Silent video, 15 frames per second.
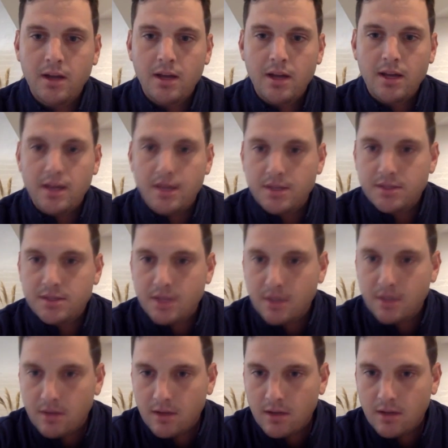He is
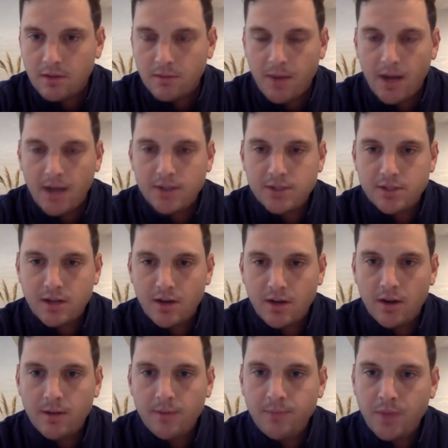in the Boston area.